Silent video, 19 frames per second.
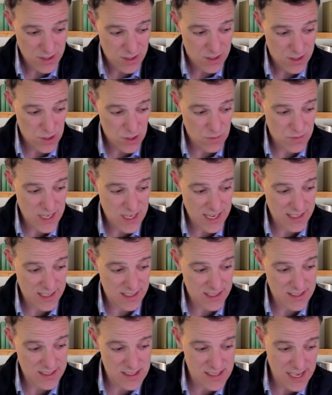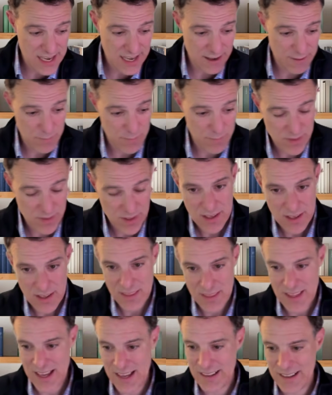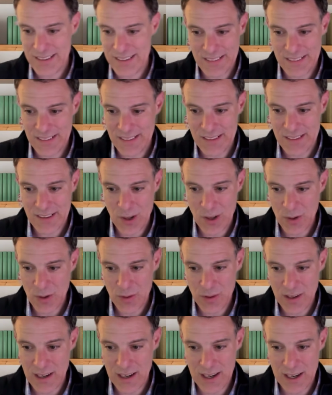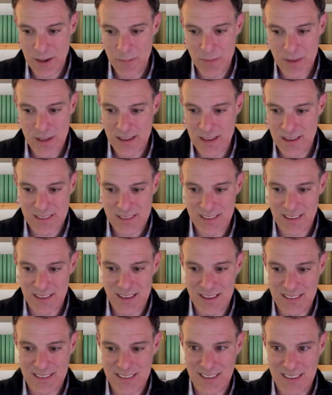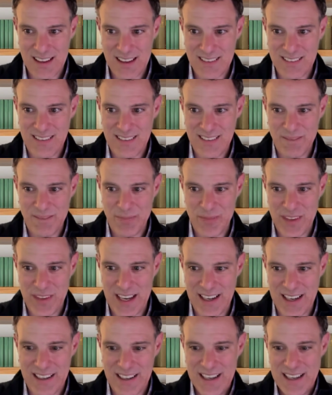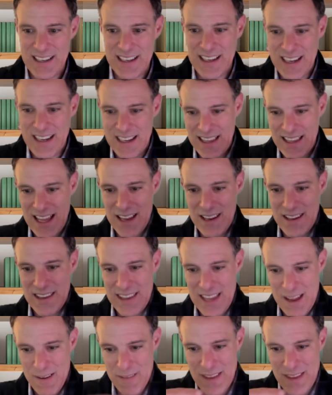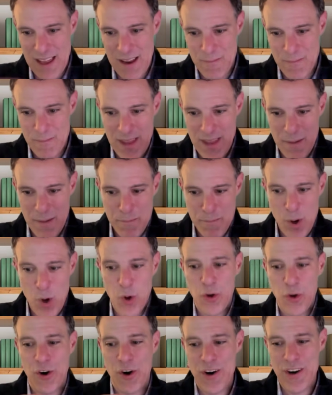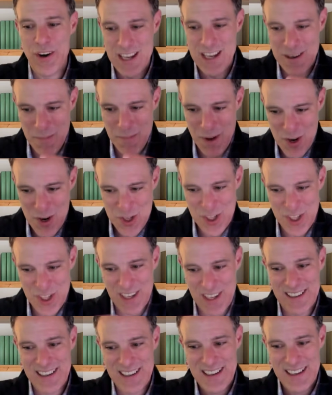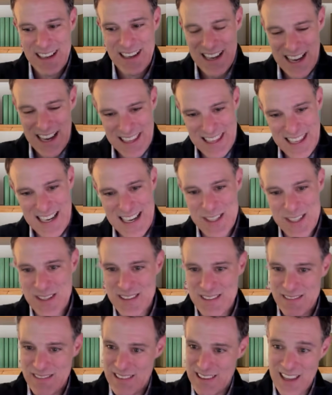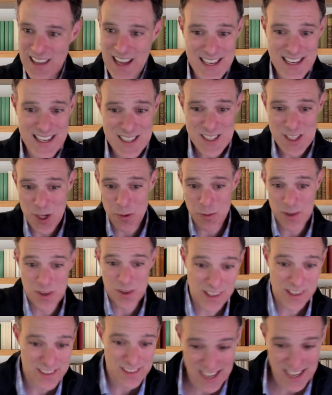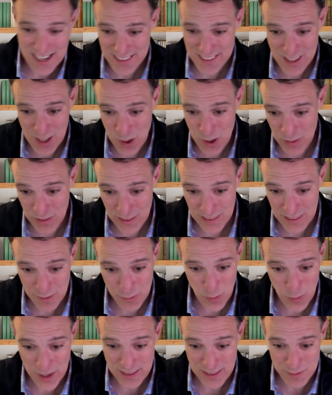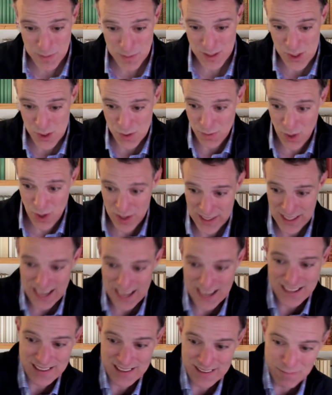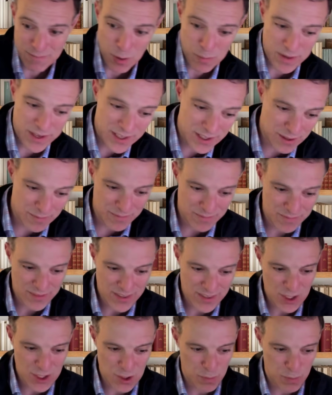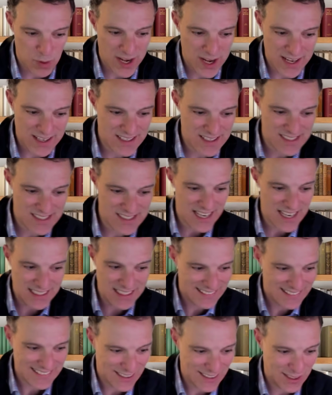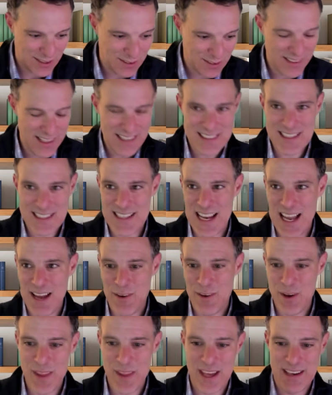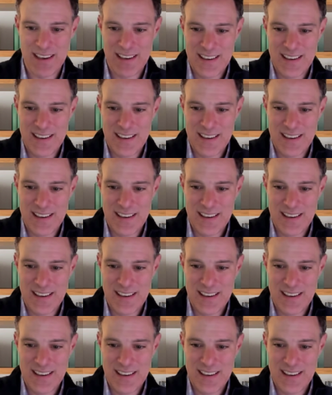You've taken a step that is kind of getting that boulder in motion, and then it's a lot easier when you decide to go lift weights because you've already got momentum and your brain is not doesn't have all that